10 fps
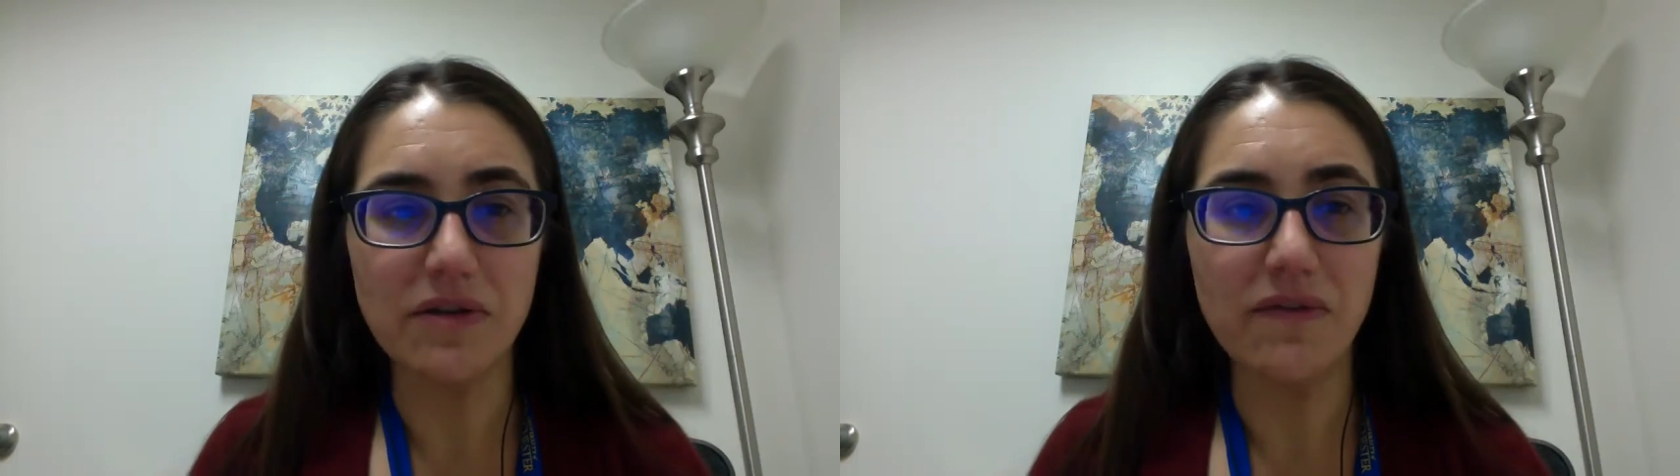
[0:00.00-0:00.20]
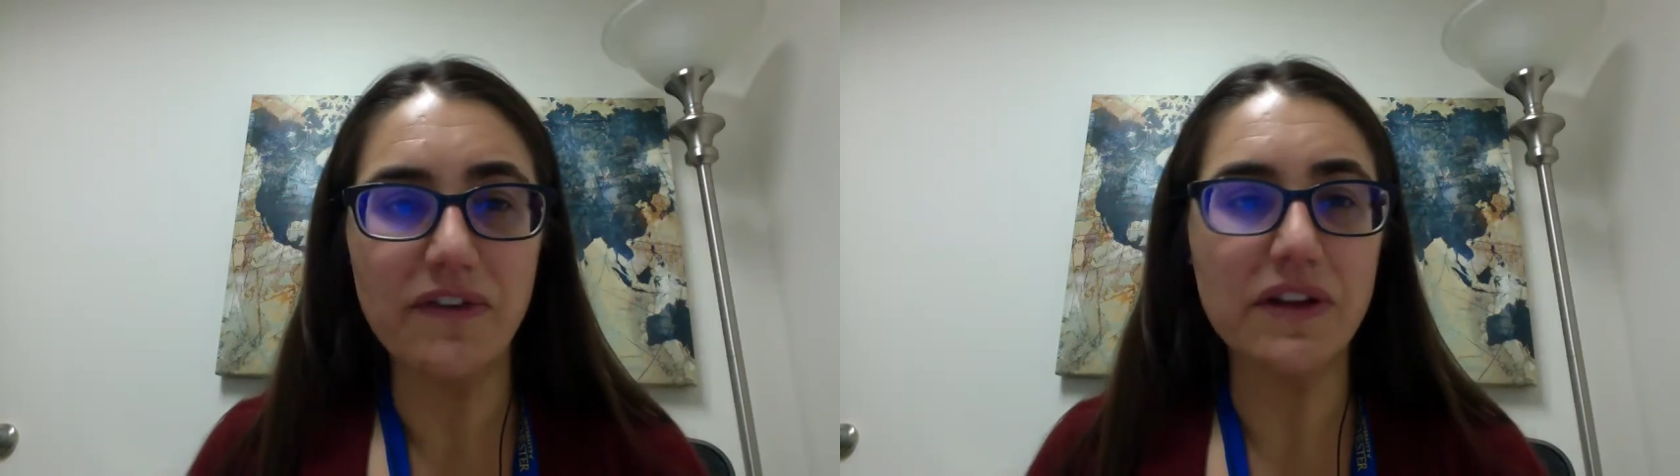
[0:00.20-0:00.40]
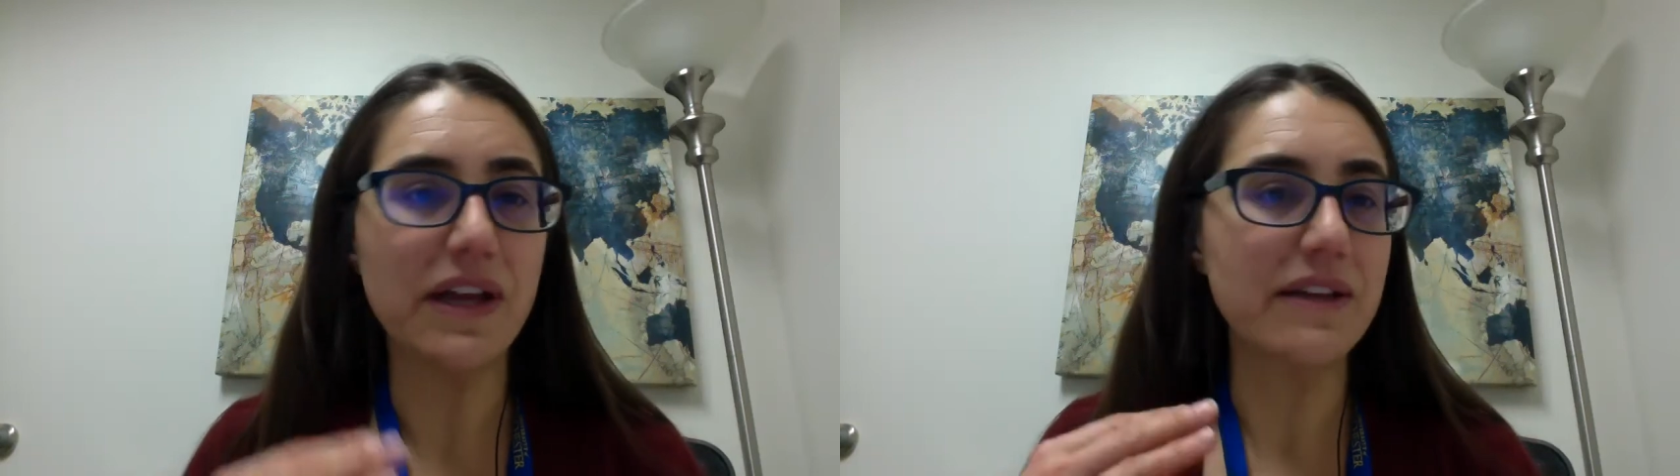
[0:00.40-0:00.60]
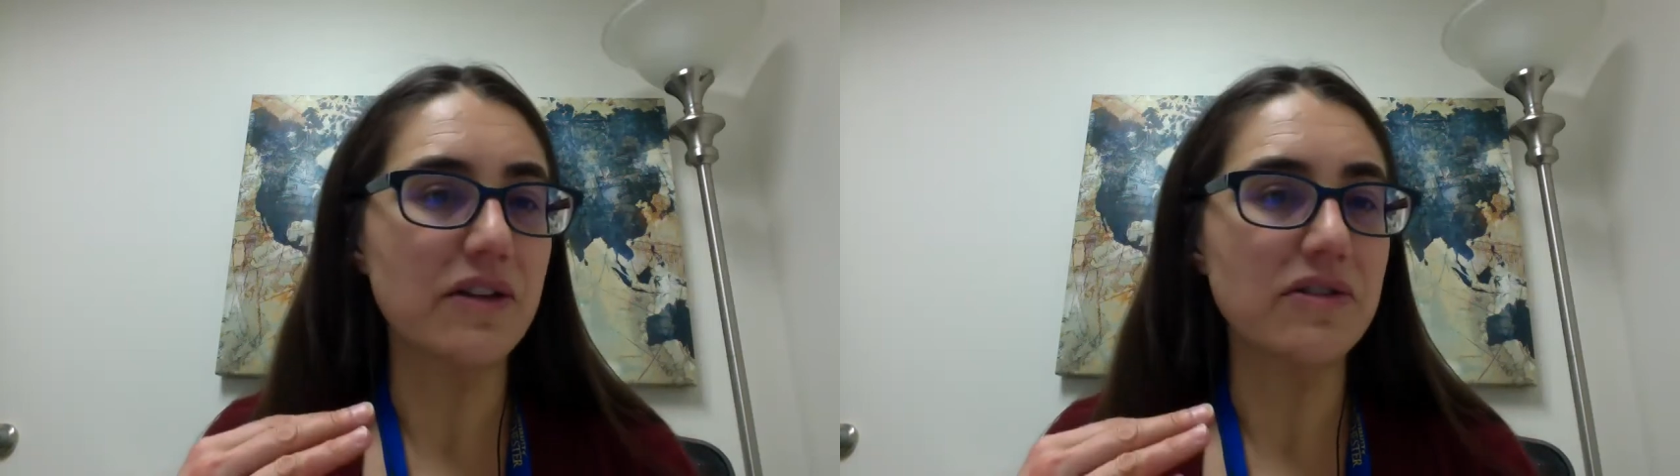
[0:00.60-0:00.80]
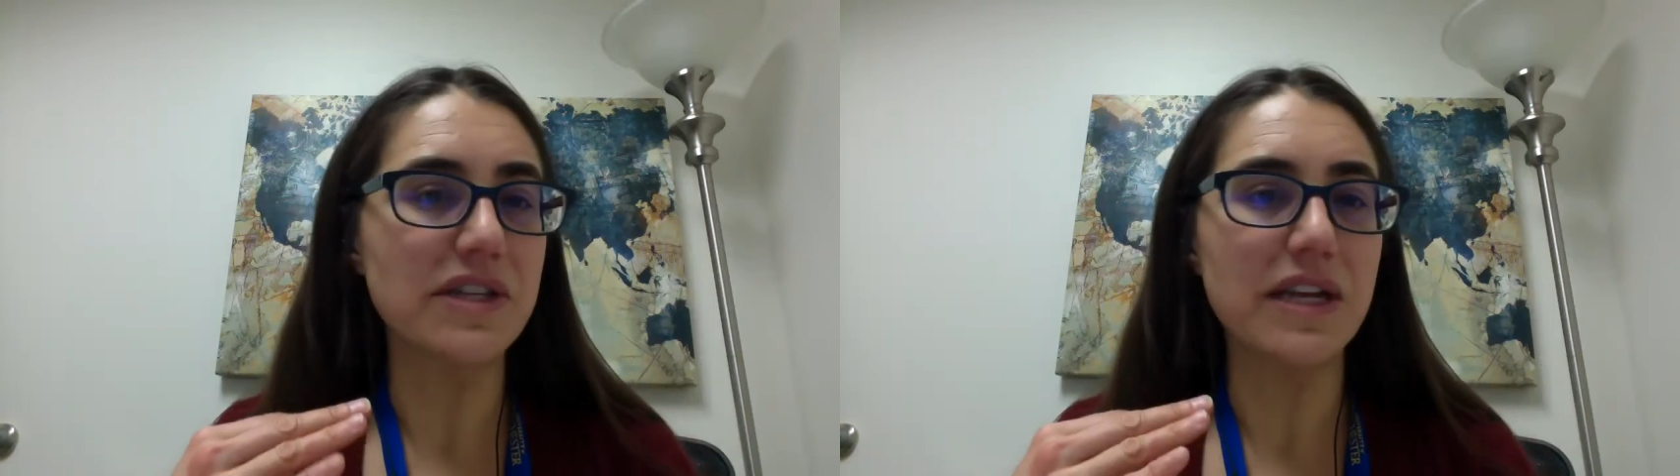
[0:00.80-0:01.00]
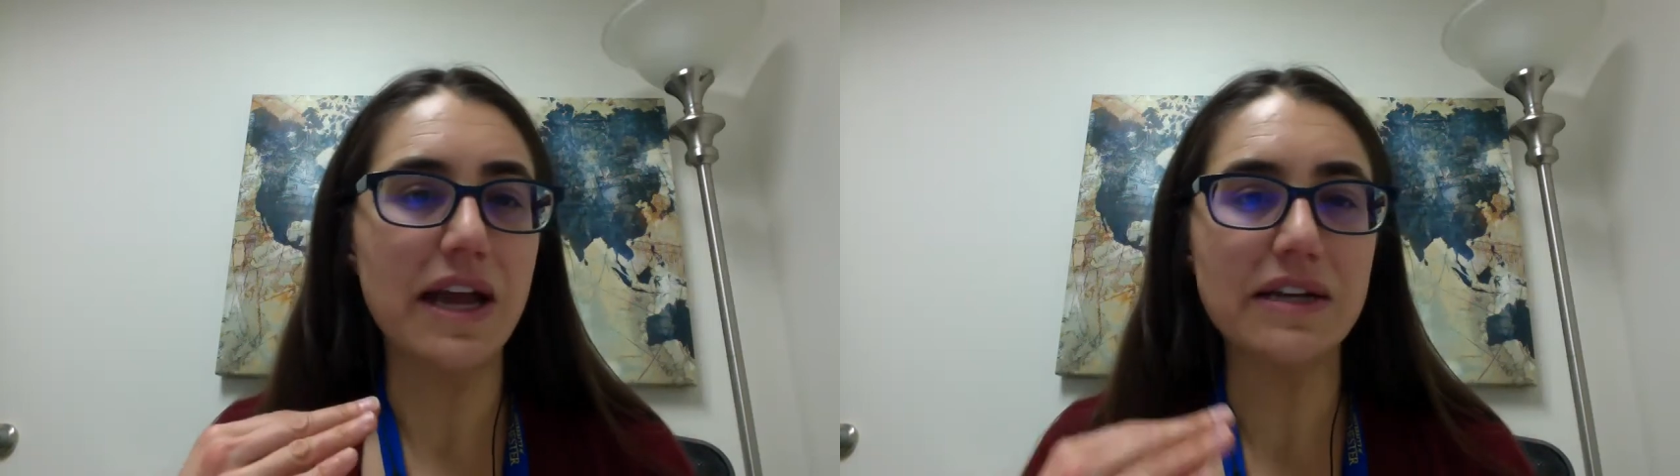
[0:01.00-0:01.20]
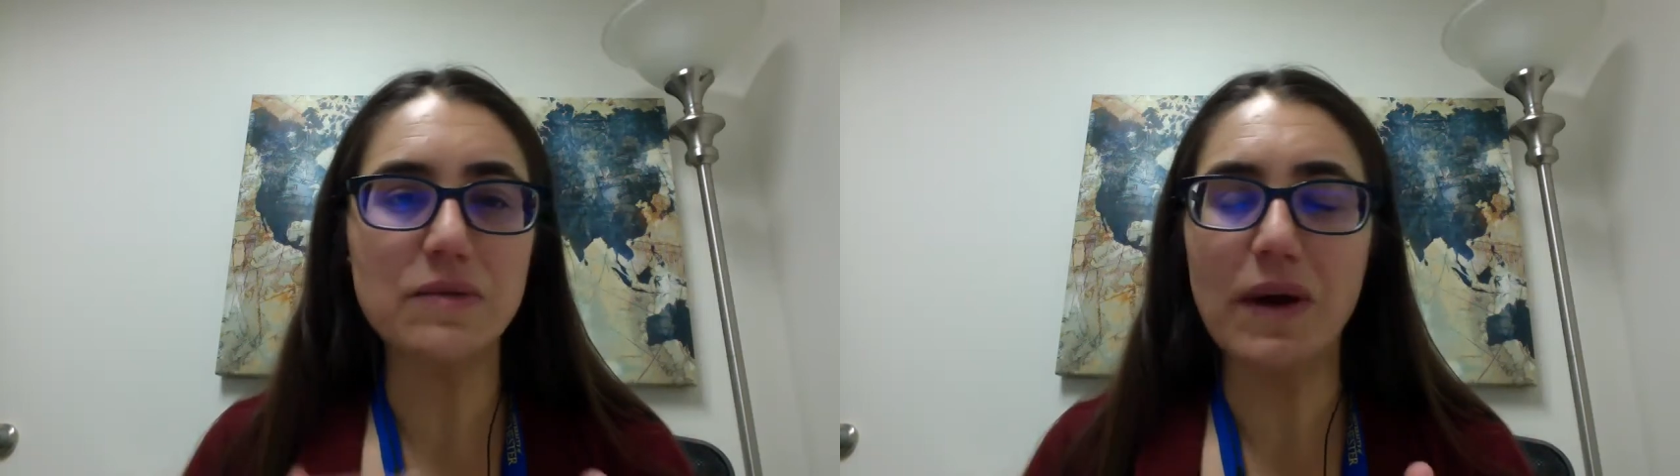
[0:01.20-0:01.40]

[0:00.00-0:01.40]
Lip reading: Don't feel like there's an X,